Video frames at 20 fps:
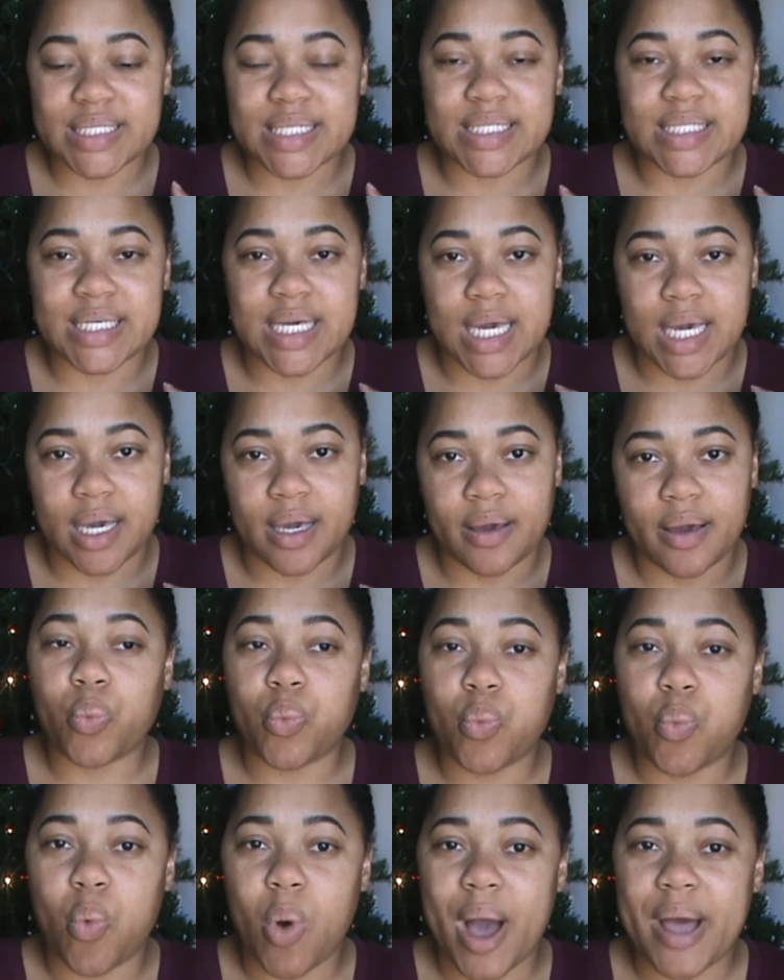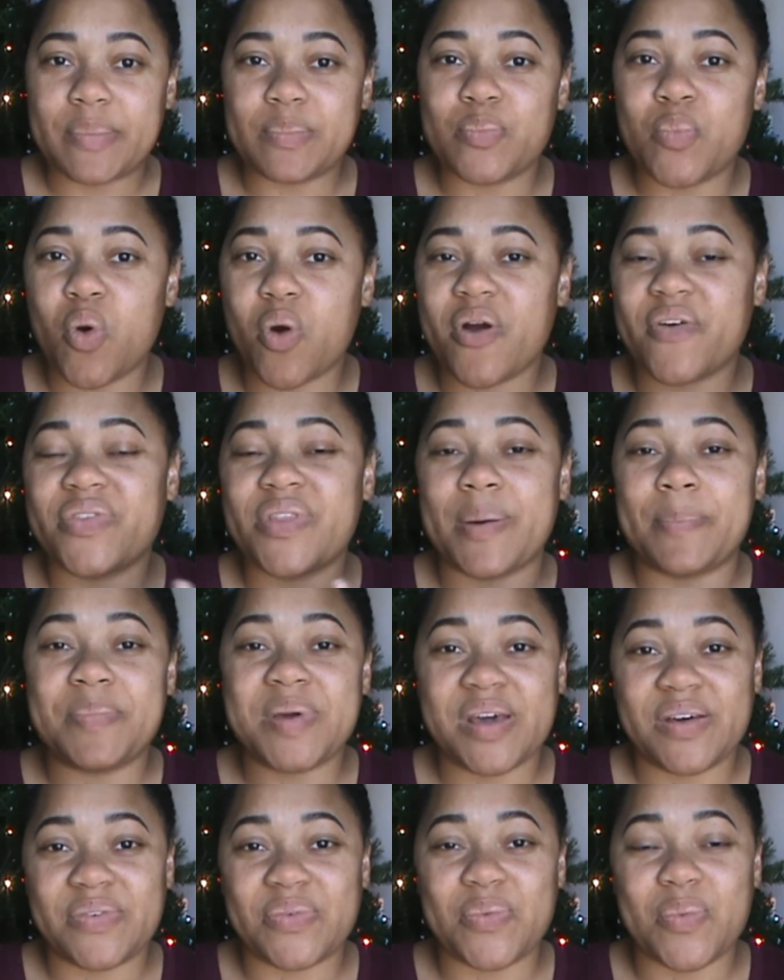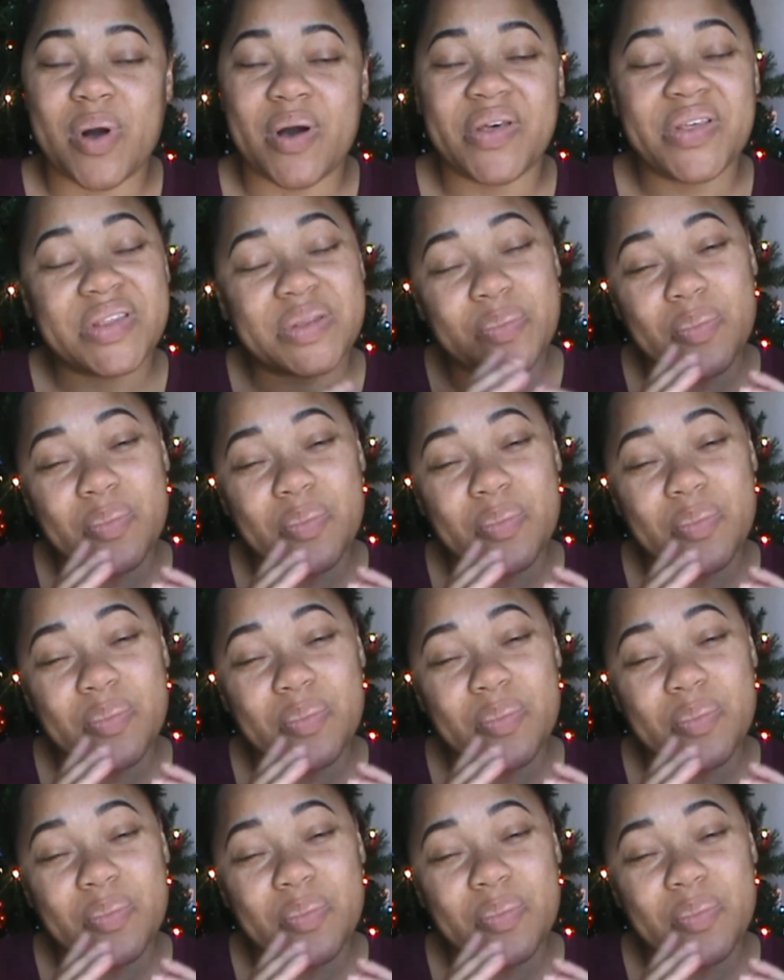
see what more of the beef was,